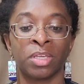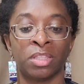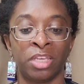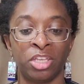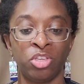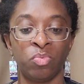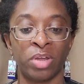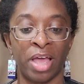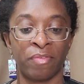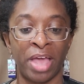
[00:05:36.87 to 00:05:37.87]
Then you
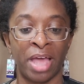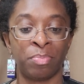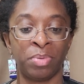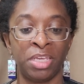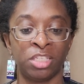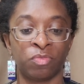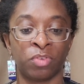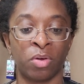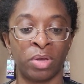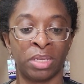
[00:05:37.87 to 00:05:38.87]
would have had peace
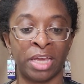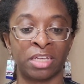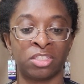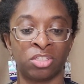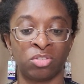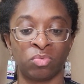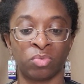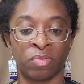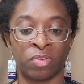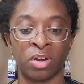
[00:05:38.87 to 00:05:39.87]
flowing like a gentle
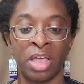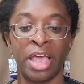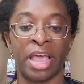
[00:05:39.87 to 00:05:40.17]
river